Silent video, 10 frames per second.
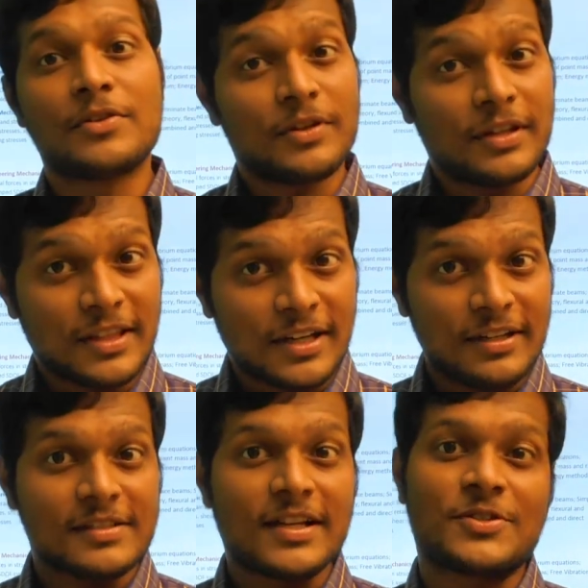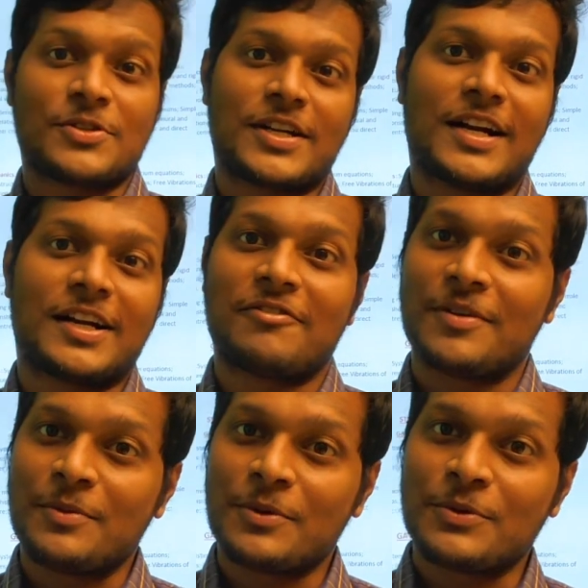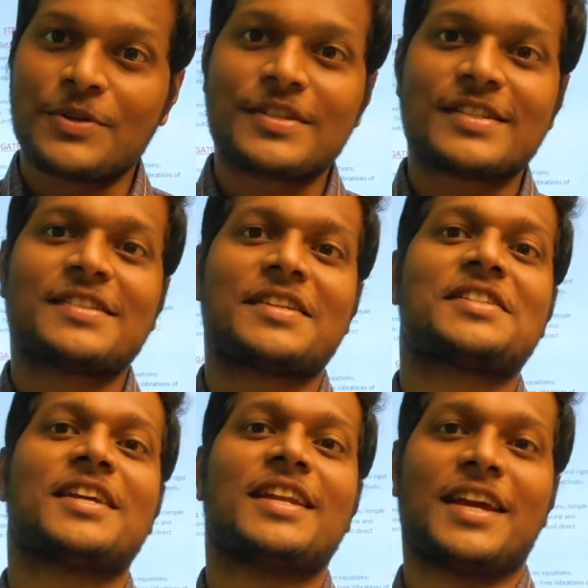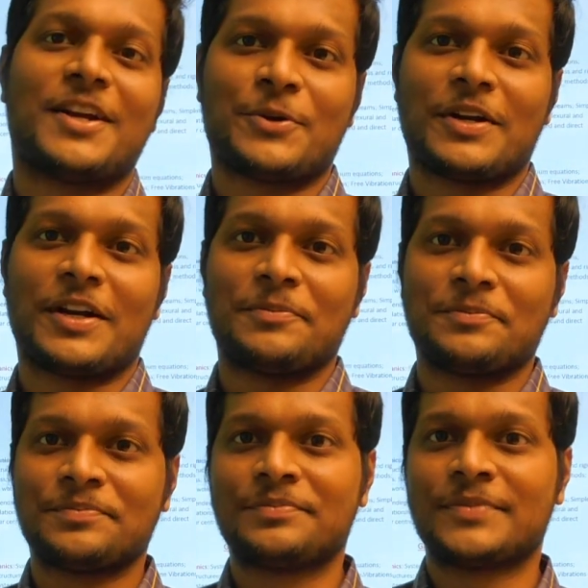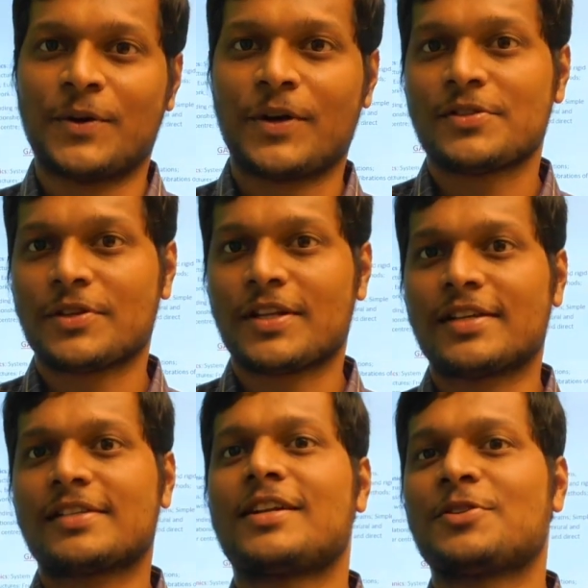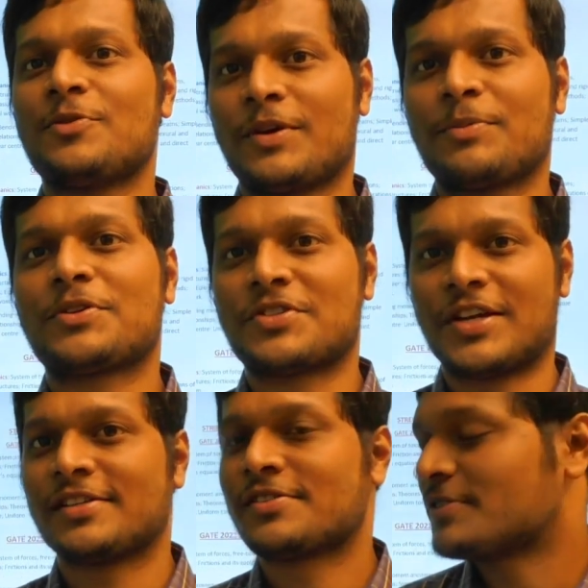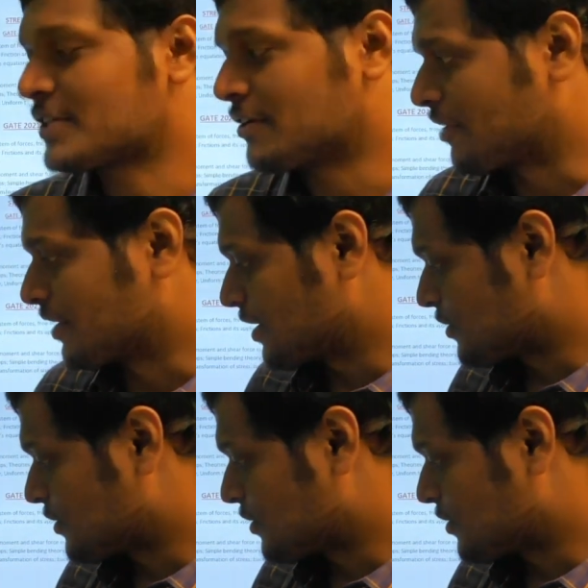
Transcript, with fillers: that is also started from 2016 gate only okay so that is also one more change which i forgot to